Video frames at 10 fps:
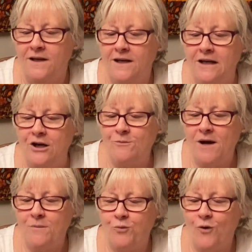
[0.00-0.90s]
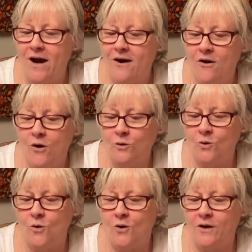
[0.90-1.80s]
Hear my prayer, O
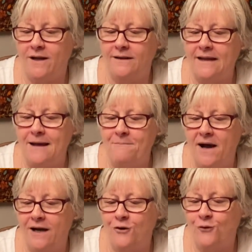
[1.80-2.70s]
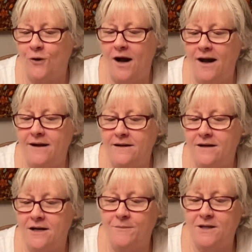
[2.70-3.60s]
Lord, and let my cry
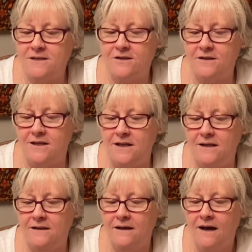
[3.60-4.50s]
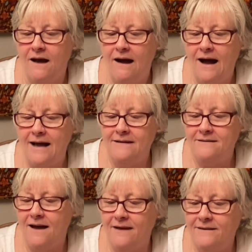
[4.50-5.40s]
come unto thee. Hide
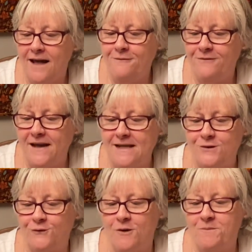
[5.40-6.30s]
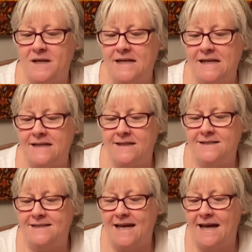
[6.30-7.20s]
not thy face from me in the
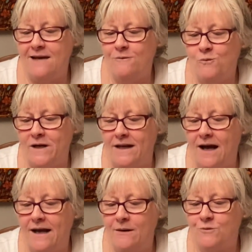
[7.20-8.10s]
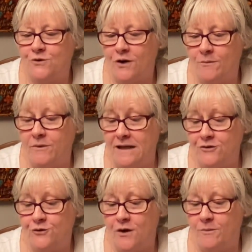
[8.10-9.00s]
day when I am
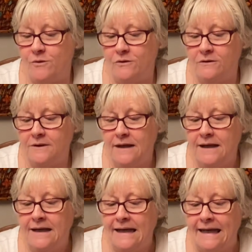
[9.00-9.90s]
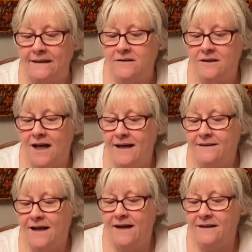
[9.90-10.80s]
in trouble.
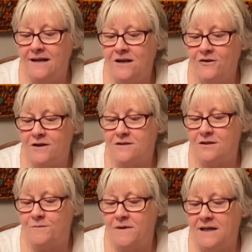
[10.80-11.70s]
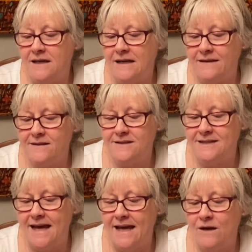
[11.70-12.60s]
Incline thine ear unto me in the
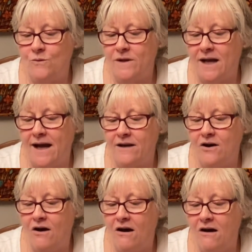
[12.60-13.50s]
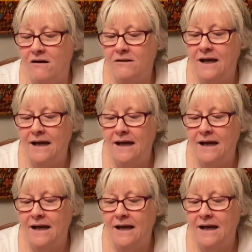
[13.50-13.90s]
day when I call,